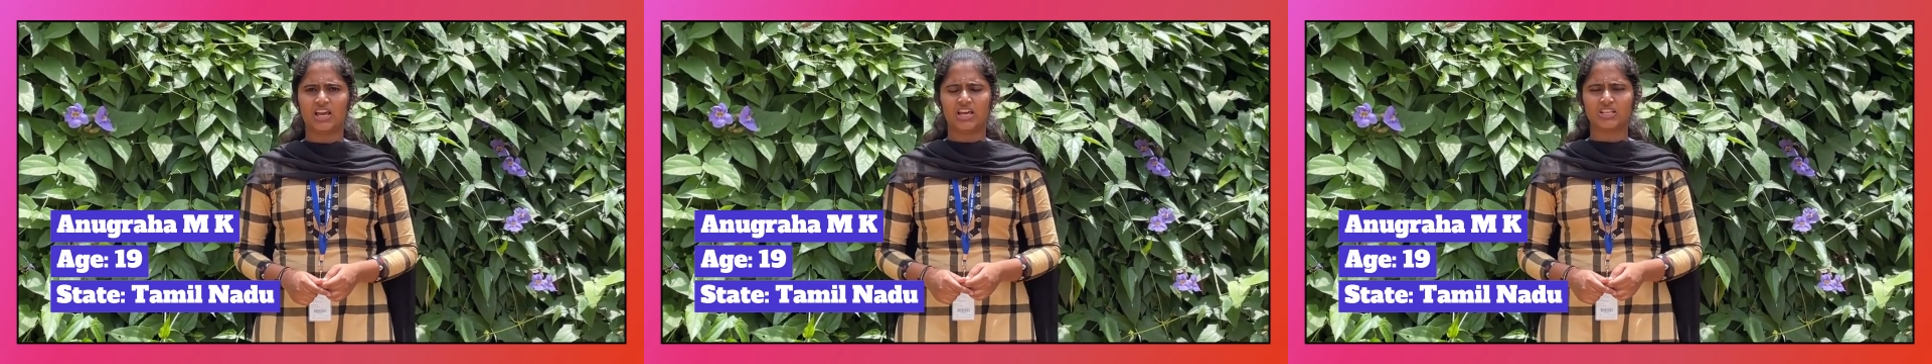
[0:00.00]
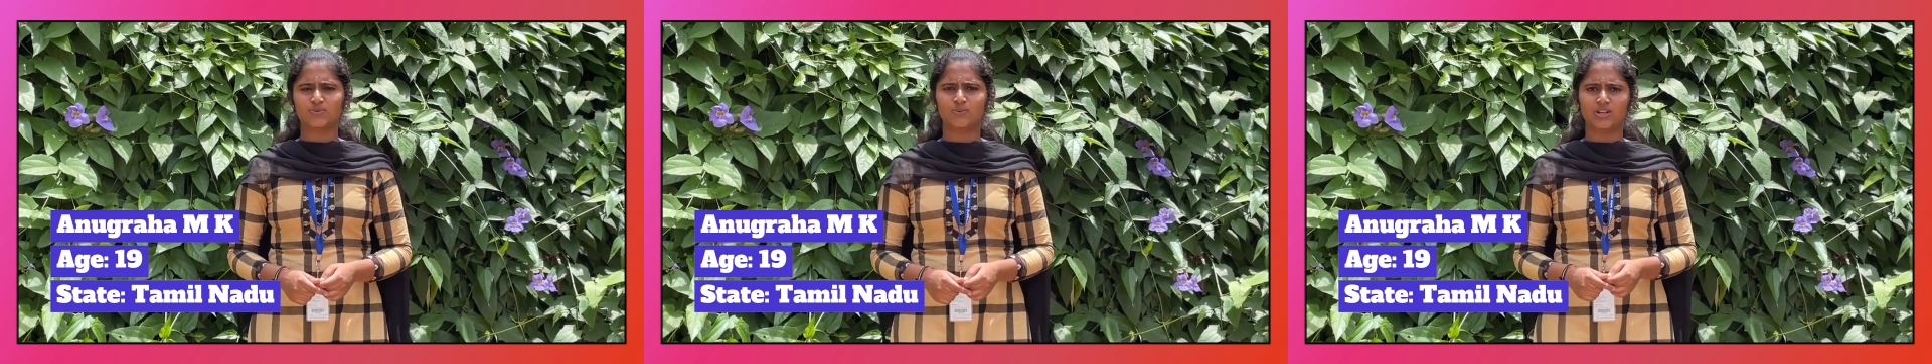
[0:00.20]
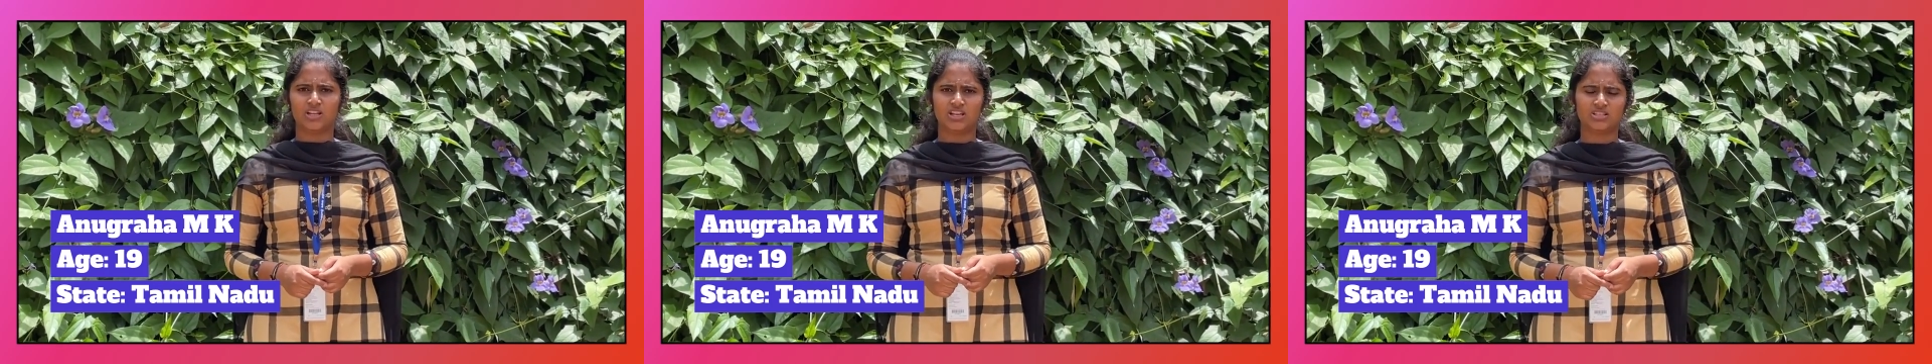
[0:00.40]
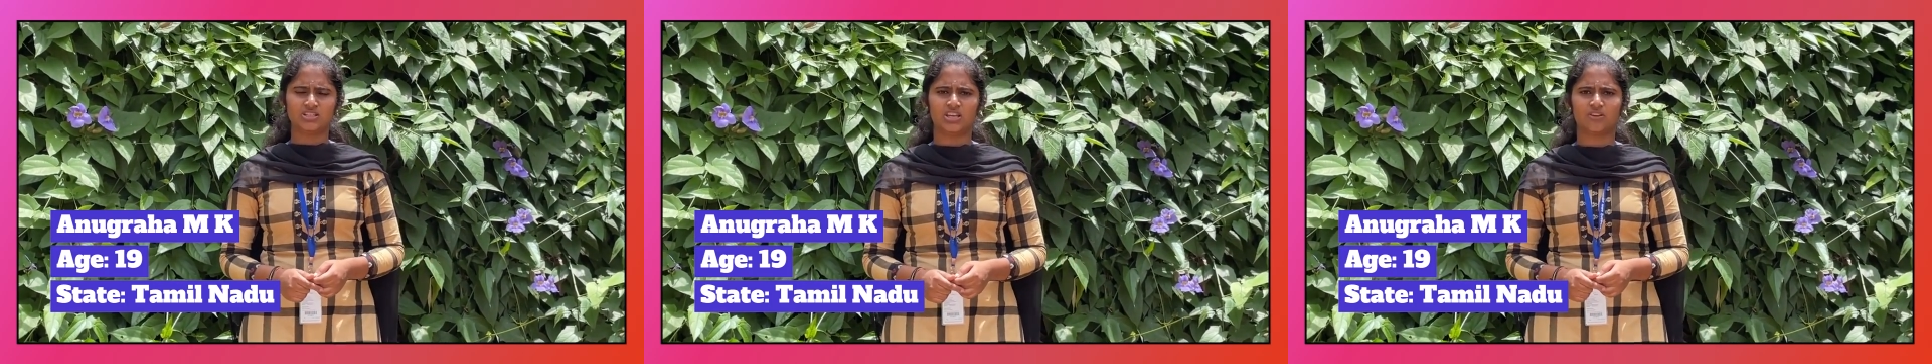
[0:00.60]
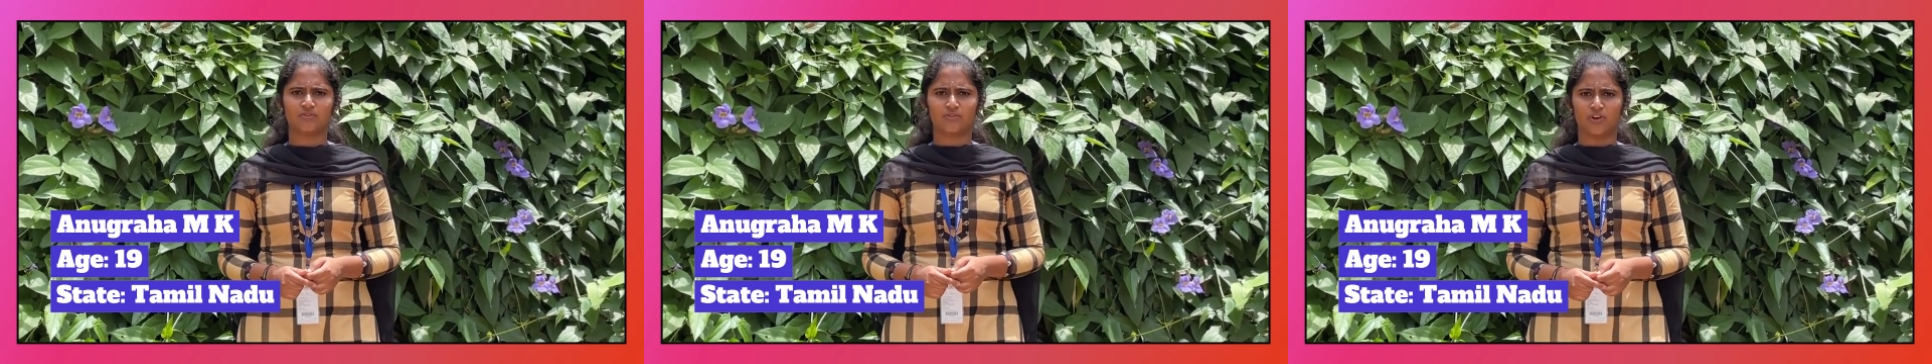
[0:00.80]
as well as
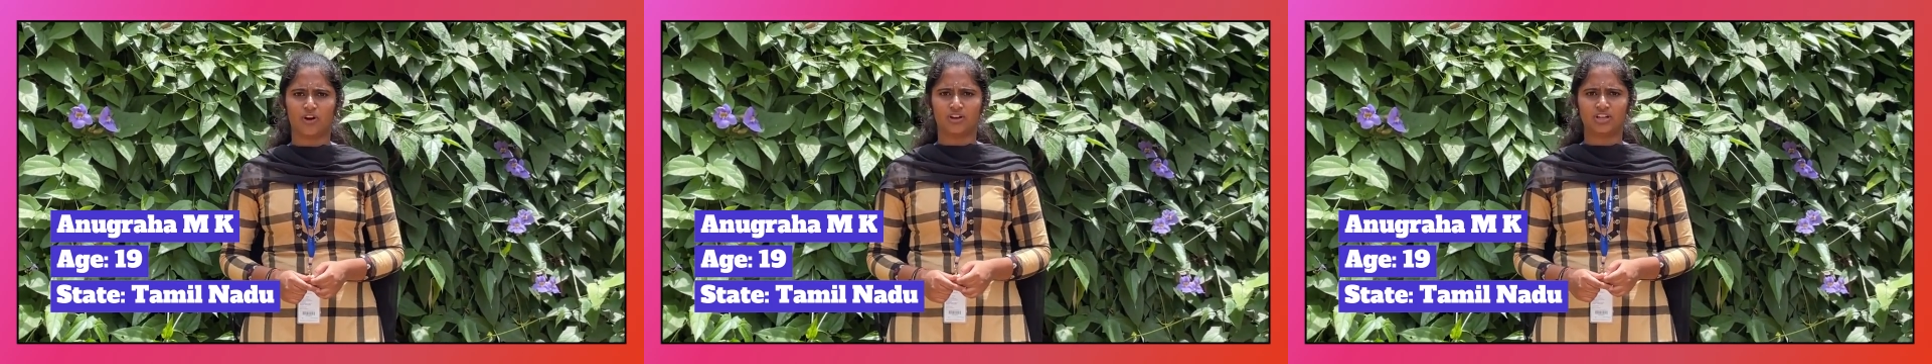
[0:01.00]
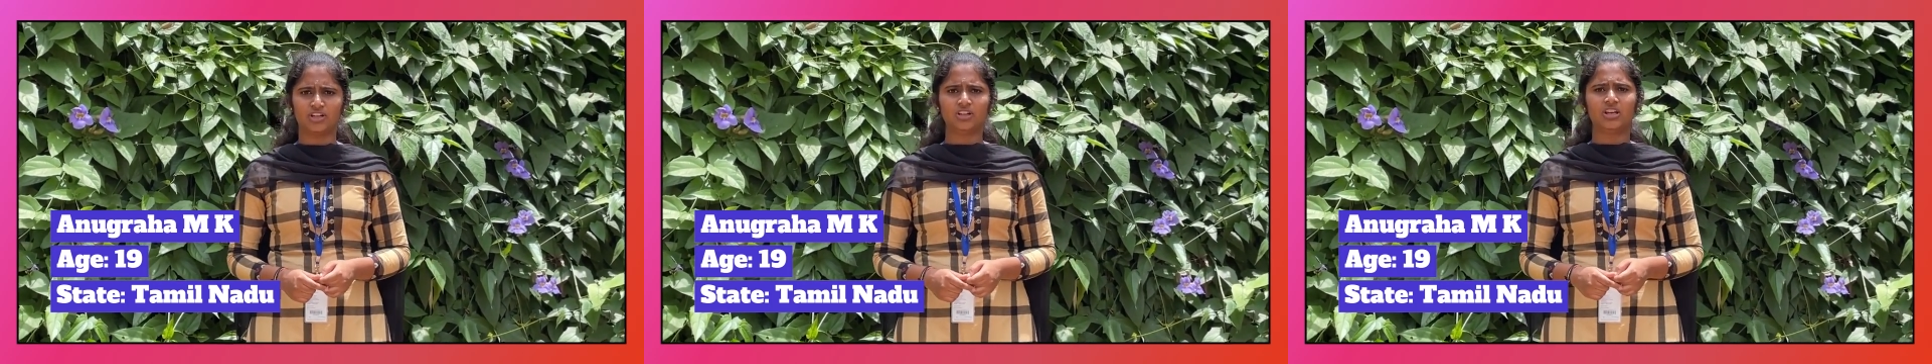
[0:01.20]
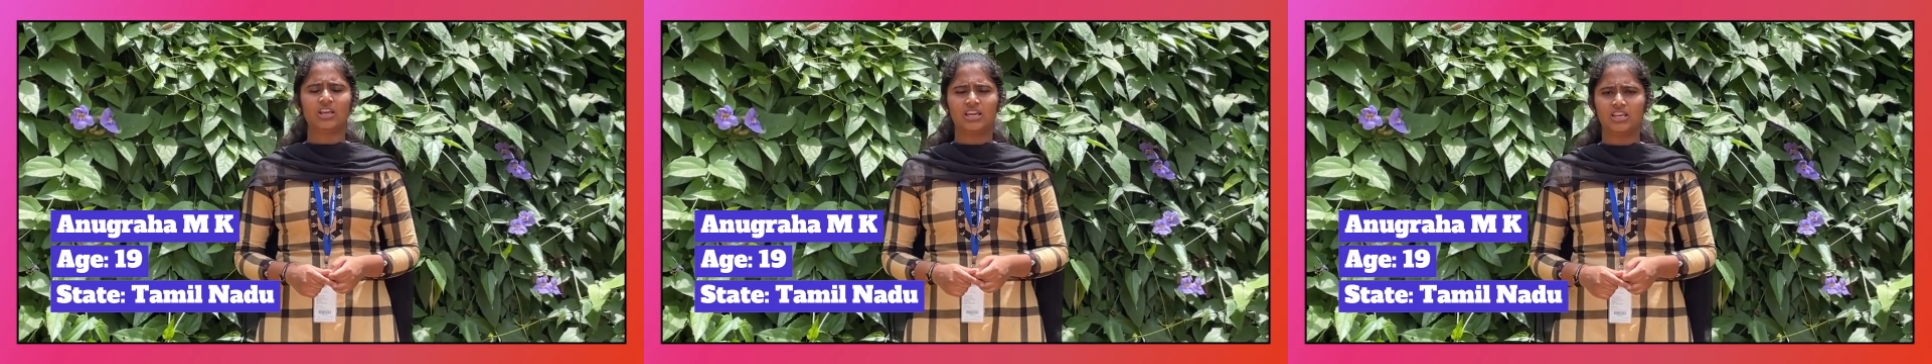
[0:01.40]
in foreign